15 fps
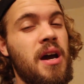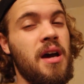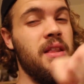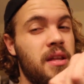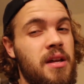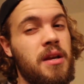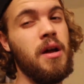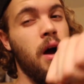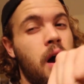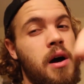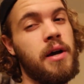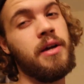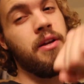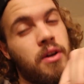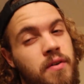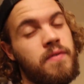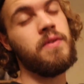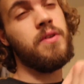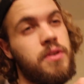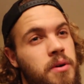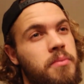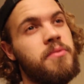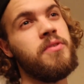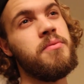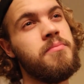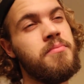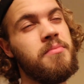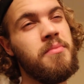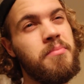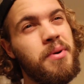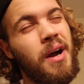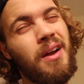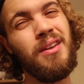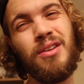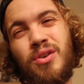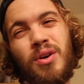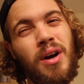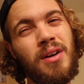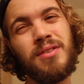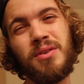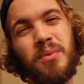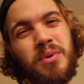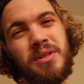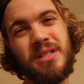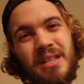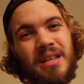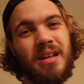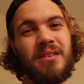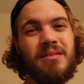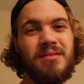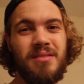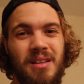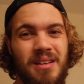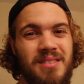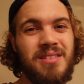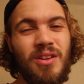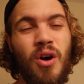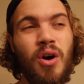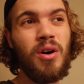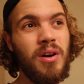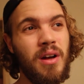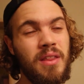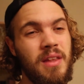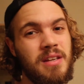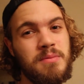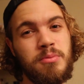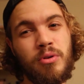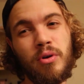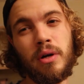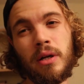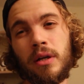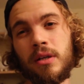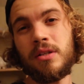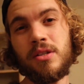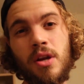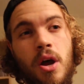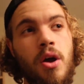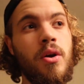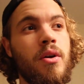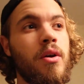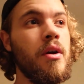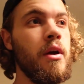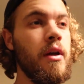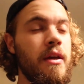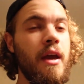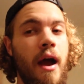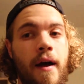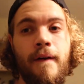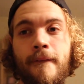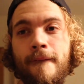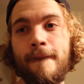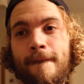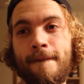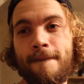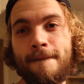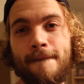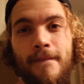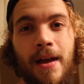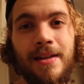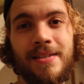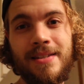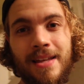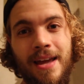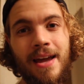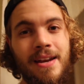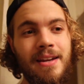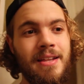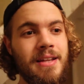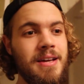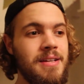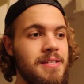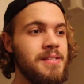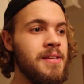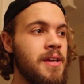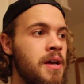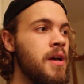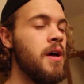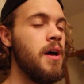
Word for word: and then iron over the top of them, but you guys don't want to see that. That's long and that's boring. So yeah, that's the end of this.